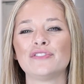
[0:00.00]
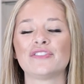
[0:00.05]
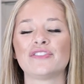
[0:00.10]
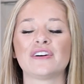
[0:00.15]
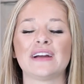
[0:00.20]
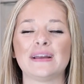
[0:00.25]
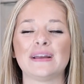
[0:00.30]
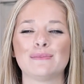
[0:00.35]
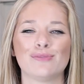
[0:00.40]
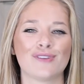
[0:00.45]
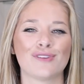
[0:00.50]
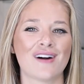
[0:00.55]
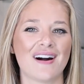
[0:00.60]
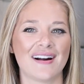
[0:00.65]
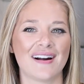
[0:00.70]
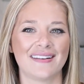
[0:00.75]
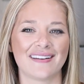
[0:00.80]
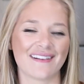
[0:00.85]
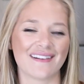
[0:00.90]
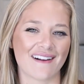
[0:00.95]
for a
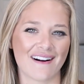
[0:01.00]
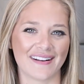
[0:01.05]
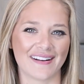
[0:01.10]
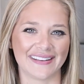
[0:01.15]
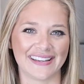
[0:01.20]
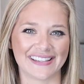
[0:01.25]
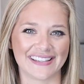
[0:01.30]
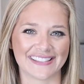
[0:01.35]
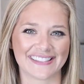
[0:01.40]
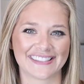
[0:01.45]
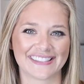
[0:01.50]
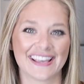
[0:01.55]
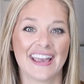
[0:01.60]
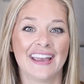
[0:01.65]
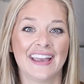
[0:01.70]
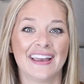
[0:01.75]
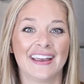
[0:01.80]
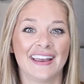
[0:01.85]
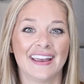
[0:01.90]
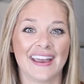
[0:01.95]
broad audience,
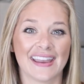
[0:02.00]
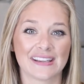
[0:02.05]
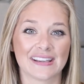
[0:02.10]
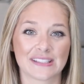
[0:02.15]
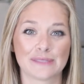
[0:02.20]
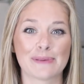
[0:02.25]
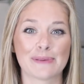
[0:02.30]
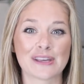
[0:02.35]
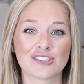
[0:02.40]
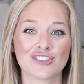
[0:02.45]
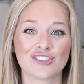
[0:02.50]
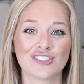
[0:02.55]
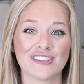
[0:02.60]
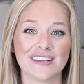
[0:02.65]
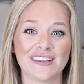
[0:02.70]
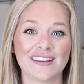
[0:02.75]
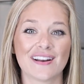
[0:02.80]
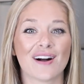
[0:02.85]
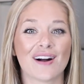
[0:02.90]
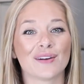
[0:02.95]

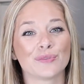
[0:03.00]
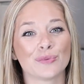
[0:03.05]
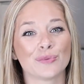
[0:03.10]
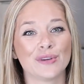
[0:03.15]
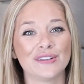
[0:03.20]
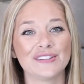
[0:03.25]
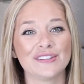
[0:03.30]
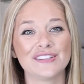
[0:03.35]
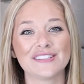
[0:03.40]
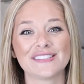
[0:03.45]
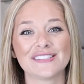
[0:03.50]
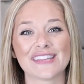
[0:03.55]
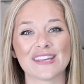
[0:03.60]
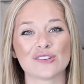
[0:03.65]
especially on reels